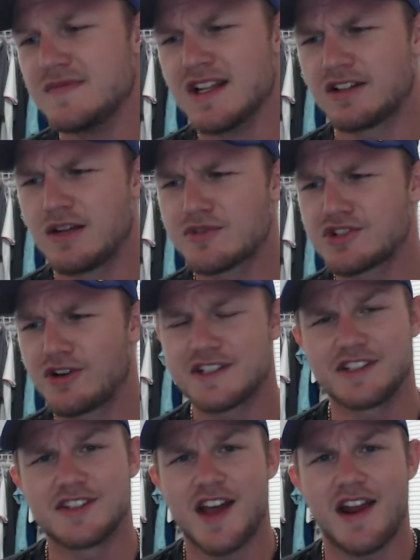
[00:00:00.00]
Clemson already has a
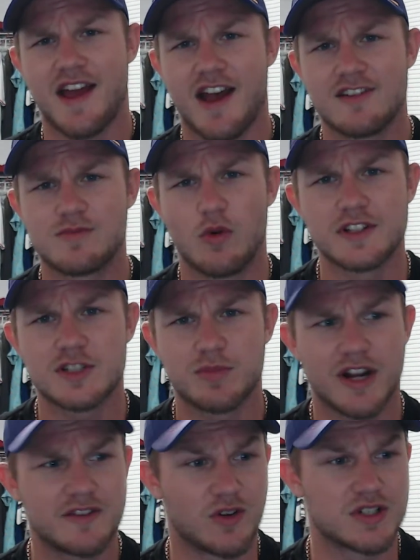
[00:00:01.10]
10.5 point
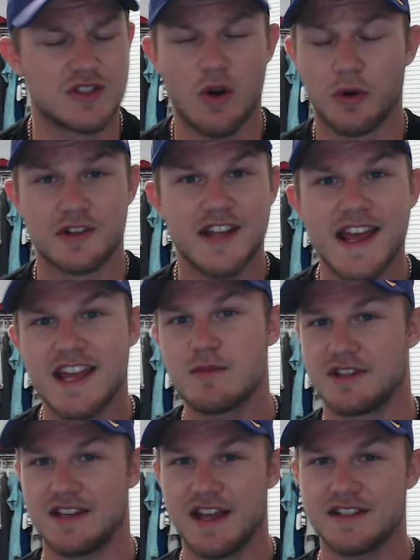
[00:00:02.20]
spread versus Notre Dame in
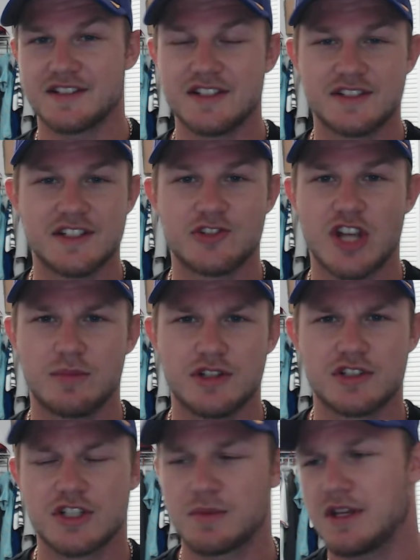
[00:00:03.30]
the ACC
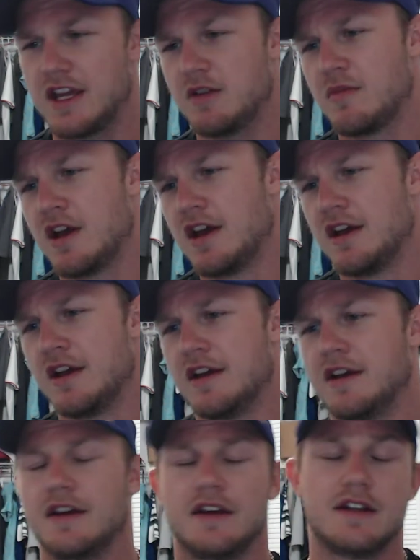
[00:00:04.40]
championship game.
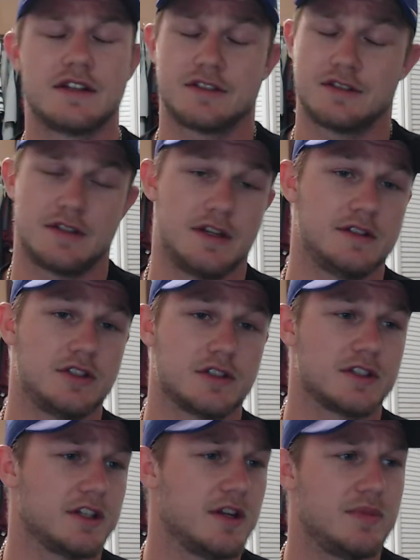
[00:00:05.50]
And it's it's just
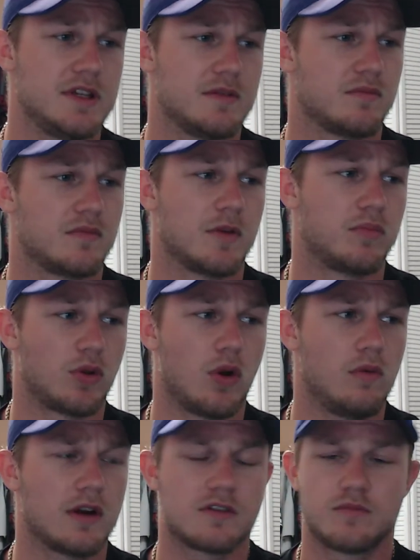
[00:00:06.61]
going to be a
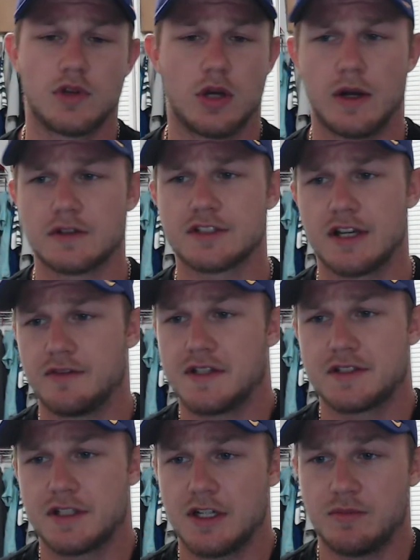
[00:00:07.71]
blowout of blowouts. It's
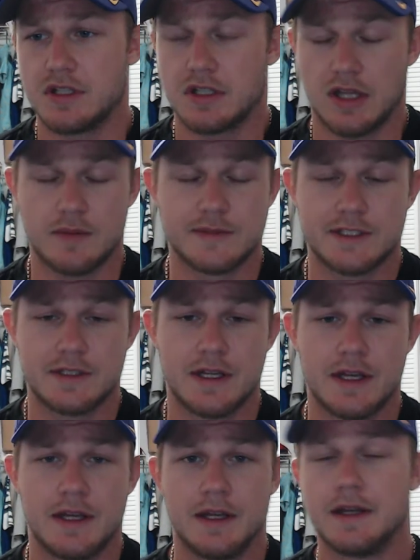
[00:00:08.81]
going to be Clemson.
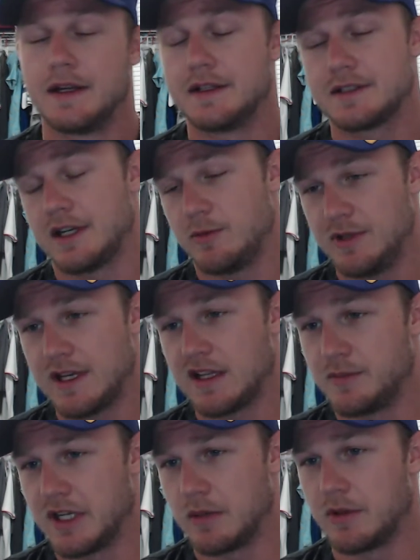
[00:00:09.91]
It's going to be
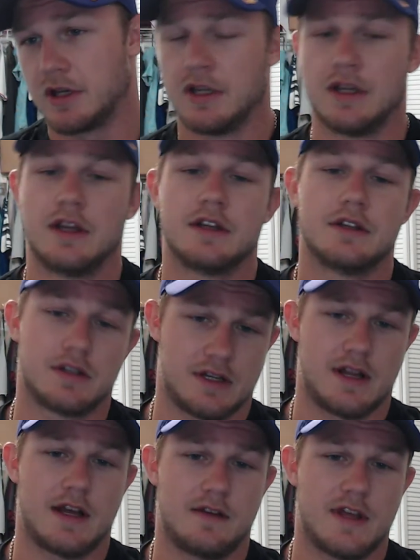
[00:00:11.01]
Alabama. You're going to
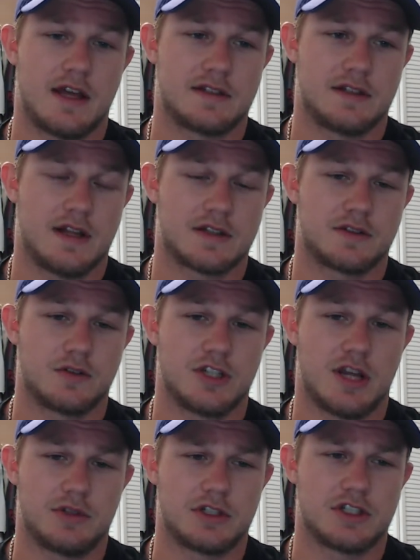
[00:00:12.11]
have that as a national
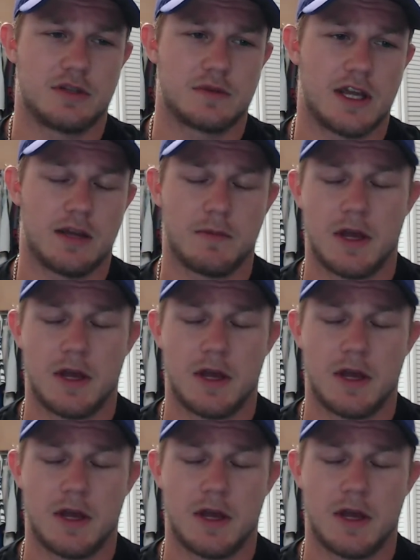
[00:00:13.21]
championship game.